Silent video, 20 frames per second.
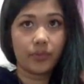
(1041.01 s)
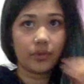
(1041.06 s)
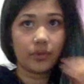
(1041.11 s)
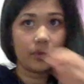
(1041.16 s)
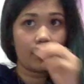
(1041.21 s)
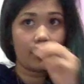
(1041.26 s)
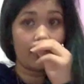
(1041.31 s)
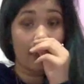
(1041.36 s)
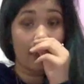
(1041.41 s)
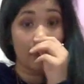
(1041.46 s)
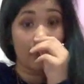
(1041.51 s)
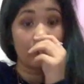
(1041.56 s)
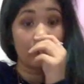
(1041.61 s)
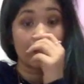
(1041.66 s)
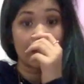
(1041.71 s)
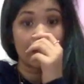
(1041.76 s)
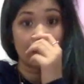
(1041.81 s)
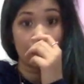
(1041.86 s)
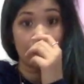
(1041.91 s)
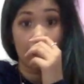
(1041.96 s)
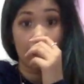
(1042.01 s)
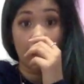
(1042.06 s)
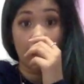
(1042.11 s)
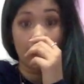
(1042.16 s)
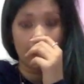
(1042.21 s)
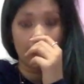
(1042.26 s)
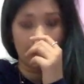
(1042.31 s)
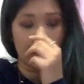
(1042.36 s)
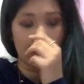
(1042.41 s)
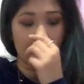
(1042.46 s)
family as
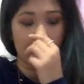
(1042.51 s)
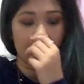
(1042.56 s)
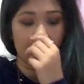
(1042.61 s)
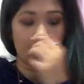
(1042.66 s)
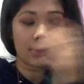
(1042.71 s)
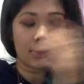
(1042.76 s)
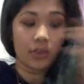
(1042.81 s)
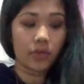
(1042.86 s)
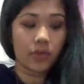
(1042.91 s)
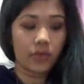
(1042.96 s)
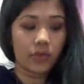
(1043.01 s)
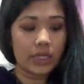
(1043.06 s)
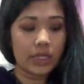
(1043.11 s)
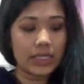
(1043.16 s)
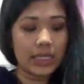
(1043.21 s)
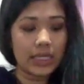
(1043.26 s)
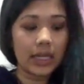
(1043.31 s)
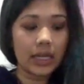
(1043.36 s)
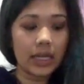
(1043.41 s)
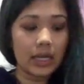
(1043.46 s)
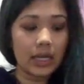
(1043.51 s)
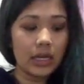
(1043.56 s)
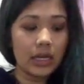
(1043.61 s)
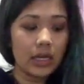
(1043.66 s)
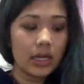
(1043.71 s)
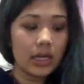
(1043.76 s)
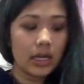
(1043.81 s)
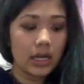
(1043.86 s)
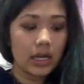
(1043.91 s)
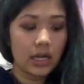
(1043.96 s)
well, anything in the 3D,
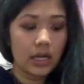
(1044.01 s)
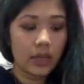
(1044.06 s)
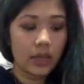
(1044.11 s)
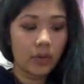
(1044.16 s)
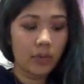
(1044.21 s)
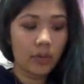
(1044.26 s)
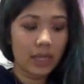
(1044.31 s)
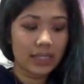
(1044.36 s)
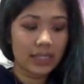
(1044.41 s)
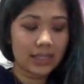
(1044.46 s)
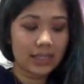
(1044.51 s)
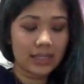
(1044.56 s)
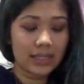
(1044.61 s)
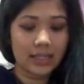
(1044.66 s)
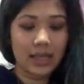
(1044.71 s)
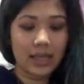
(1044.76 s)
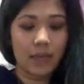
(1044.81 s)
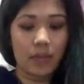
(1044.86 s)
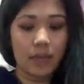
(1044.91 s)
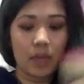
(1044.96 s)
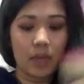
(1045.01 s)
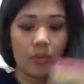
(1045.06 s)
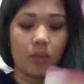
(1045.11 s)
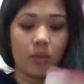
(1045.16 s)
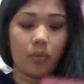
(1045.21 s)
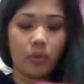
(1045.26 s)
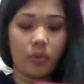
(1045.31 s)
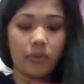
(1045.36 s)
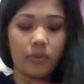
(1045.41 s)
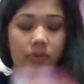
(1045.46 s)
it would make sense that maybe
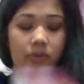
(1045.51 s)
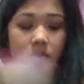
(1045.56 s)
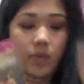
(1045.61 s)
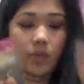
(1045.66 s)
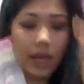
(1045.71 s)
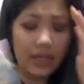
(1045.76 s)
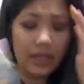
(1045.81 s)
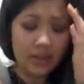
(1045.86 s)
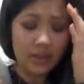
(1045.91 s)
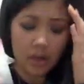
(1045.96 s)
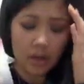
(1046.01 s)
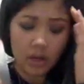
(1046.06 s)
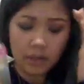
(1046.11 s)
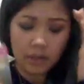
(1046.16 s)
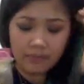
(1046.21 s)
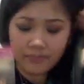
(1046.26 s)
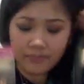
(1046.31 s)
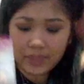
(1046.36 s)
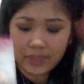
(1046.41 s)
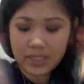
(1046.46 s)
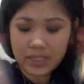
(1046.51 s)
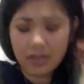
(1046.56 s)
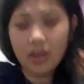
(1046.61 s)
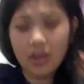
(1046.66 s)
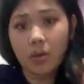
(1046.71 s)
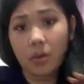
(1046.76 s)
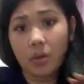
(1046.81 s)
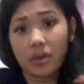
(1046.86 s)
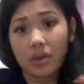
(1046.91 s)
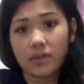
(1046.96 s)
both of you guys are
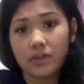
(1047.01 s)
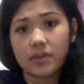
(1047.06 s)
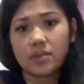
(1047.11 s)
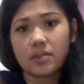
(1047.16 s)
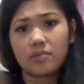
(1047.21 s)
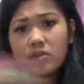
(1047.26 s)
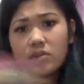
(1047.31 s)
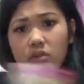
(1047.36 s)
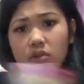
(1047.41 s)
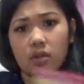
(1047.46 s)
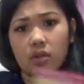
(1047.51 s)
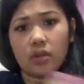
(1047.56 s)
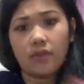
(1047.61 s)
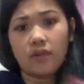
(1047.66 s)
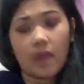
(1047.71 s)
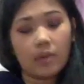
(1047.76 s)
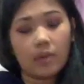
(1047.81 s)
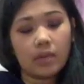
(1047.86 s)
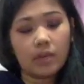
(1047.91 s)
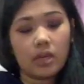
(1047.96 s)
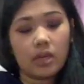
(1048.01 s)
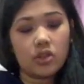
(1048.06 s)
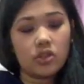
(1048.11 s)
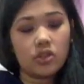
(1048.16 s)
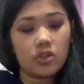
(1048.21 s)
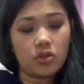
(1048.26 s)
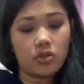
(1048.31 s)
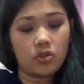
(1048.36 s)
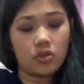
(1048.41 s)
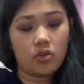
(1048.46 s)
dealing with some sort of family
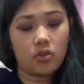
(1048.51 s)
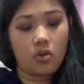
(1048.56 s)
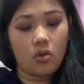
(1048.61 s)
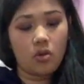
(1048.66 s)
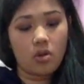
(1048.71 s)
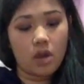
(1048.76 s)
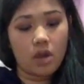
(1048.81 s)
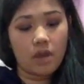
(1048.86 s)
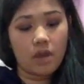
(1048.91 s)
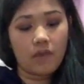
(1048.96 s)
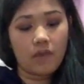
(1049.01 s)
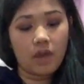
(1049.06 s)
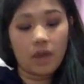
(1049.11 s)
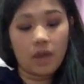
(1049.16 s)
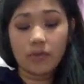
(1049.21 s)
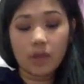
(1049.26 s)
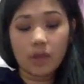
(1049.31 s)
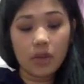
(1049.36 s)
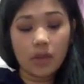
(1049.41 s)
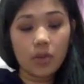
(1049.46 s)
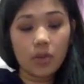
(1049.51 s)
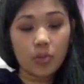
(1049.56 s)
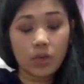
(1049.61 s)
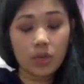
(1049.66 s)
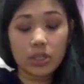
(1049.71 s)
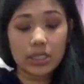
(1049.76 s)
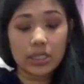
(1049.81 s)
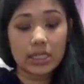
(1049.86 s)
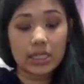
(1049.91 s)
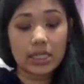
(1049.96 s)
issue, or if not, the other
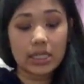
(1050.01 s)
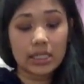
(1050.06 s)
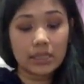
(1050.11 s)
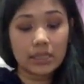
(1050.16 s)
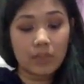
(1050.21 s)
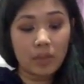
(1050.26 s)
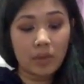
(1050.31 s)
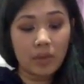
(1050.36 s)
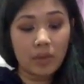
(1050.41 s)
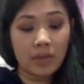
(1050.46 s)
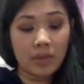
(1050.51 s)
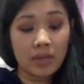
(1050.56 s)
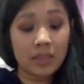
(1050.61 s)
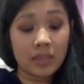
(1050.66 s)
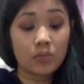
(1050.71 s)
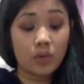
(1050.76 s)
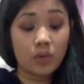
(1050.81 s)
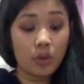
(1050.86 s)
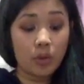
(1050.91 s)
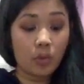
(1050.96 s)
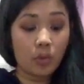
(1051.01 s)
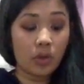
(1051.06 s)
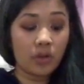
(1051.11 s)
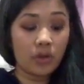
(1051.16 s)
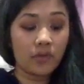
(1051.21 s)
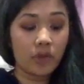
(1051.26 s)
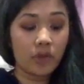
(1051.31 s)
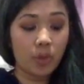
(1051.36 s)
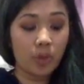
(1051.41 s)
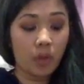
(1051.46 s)
person is. Maybe that's what one
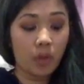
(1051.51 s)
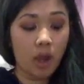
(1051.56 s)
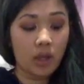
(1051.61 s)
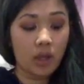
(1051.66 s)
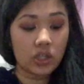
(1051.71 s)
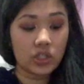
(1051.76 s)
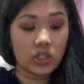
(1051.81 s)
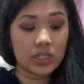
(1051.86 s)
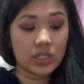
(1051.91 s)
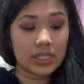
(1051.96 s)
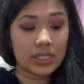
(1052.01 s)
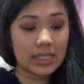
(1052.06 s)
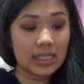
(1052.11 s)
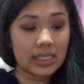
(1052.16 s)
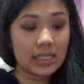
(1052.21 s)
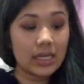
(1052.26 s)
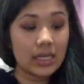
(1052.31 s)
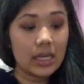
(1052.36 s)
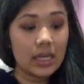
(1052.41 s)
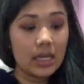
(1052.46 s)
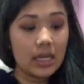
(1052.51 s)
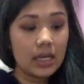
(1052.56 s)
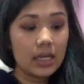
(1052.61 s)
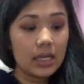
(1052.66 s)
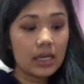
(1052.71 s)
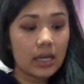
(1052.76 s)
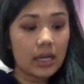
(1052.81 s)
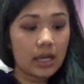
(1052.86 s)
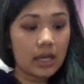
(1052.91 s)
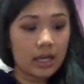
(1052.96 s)
of their blockages is.
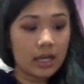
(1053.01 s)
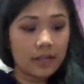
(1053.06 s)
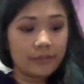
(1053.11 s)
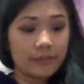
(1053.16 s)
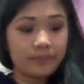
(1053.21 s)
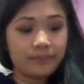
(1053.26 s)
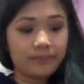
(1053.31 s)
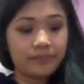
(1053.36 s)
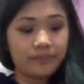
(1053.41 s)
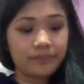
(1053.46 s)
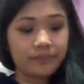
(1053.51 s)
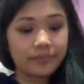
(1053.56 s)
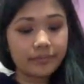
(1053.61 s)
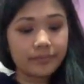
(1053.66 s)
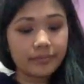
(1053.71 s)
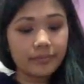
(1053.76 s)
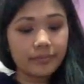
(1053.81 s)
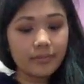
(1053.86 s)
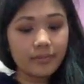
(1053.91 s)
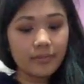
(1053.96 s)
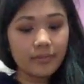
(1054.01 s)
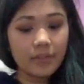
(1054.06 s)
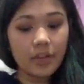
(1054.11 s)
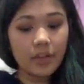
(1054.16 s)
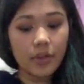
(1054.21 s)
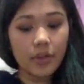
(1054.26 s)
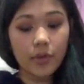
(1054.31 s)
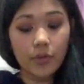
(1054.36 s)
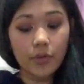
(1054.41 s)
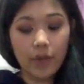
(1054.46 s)

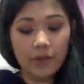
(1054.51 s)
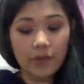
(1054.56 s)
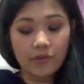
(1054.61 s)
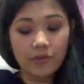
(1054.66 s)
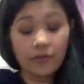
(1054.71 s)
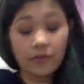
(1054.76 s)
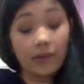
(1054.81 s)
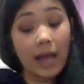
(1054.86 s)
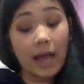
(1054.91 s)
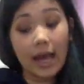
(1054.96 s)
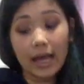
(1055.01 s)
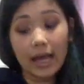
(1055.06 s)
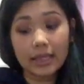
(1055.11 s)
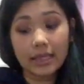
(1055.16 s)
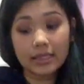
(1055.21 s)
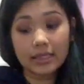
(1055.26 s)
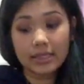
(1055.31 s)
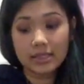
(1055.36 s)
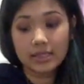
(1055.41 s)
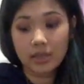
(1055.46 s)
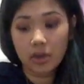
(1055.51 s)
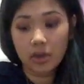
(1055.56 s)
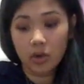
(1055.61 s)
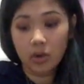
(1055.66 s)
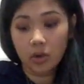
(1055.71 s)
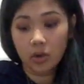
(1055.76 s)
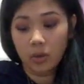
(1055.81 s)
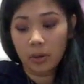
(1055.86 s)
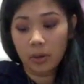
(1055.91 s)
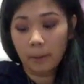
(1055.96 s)
The red flags.
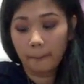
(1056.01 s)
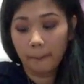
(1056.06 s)
So